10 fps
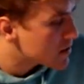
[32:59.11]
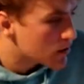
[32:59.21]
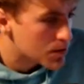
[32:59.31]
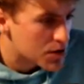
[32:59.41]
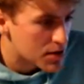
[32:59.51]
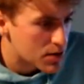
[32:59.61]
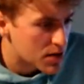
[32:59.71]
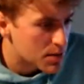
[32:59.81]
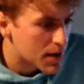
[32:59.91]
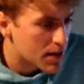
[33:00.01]
So just to
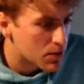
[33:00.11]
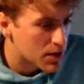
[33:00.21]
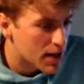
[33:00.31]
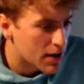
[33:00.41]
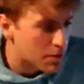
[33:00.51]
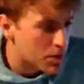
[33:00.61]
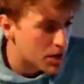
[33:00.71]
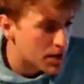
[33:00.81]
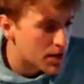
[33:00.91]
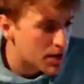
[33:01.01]
expect, we're going to have
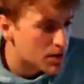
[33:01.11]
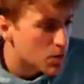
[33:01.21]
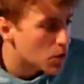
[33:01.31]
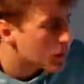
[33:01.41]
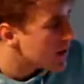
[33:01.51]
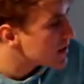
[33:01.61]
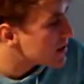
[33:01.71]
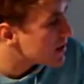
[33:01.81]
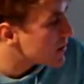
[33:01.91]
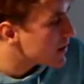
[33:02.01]
probably at least 4 weeks
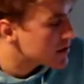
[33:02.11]
until we